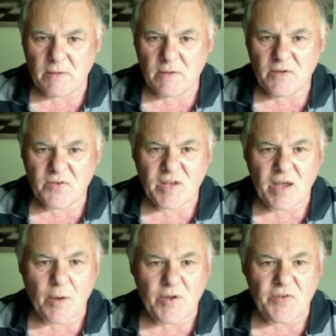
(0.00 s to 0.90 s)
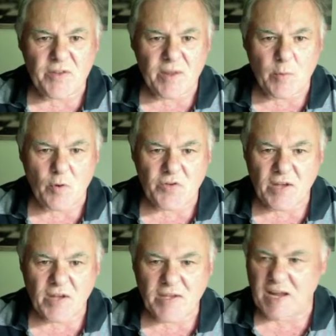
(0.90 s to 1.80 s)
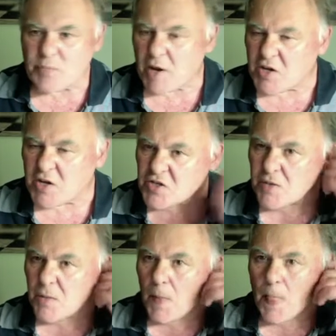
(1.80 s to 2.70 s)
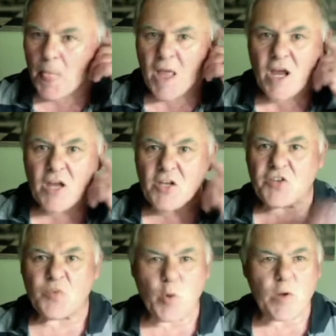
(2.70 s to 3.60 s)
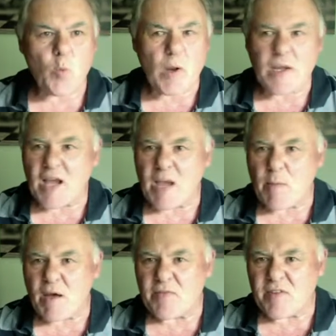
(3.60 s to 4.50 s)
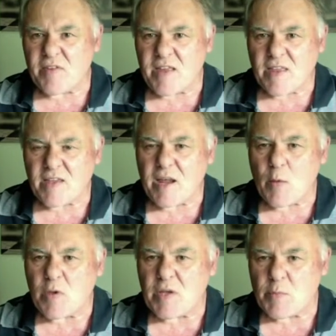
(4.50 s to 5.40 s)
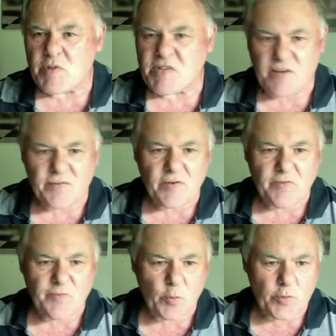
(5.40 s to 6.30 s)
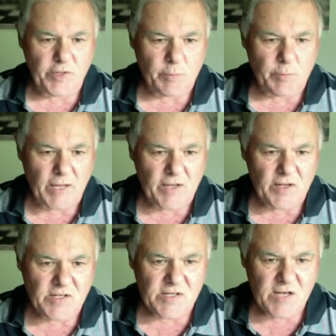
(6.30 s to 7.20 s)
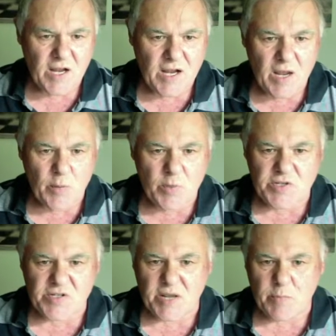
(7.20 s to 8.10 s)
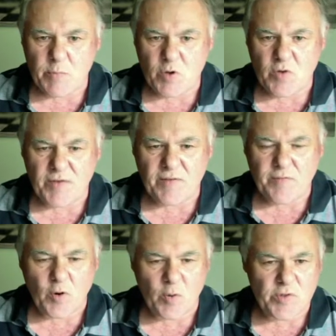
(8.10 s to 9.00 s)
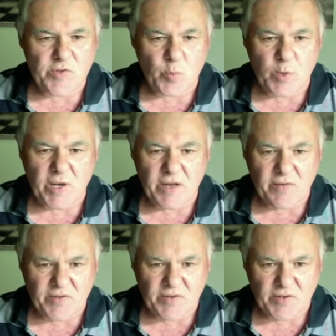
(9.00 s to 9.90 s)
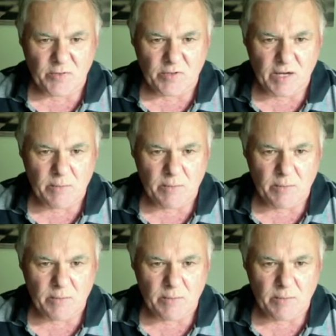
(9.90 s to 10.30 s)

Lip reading: See how easy that was? Next match. And just win one game after the other. Now we're number 7 of 40 players. And we just keep moving forwards and winning every single game.